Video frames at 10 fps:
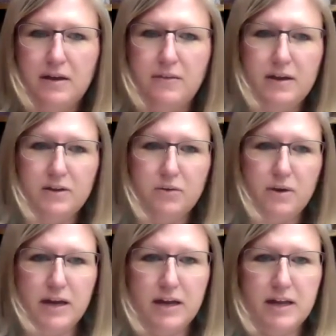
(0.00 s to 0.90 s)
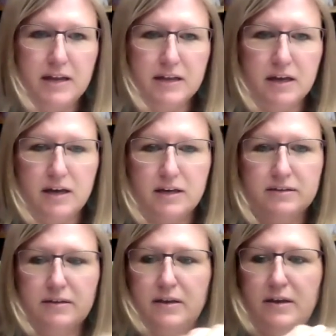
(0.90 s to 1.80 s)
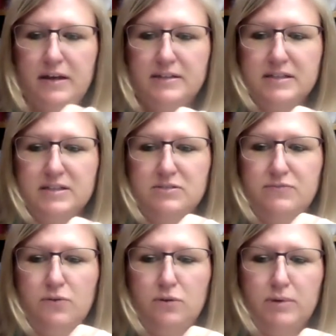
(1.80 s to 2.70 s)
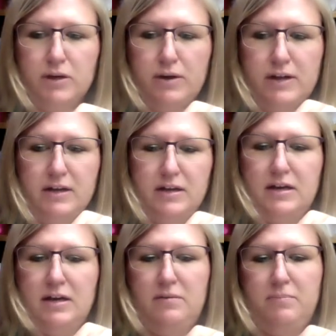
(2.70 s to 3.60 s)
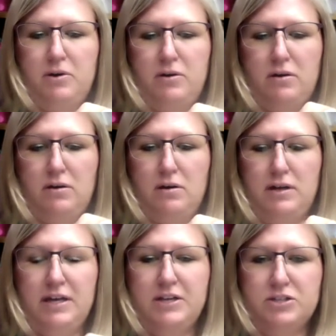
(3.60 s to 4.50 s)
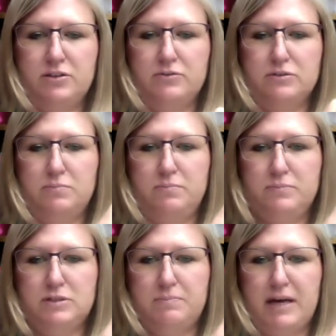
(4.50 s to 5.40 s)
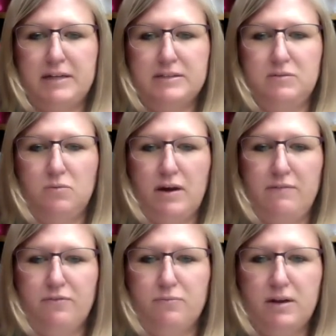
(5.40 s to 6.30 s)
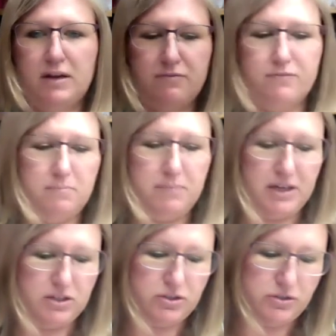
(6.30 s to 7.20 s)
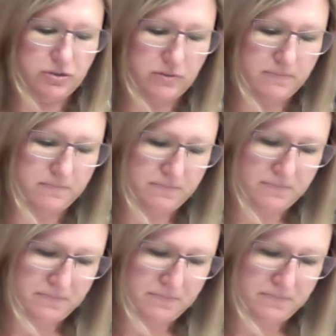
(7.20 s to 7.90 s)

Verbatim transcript: Then go ahead and cut it says to fold, but go ahead and cut upon, on each of those spots and we'll have three different pictures.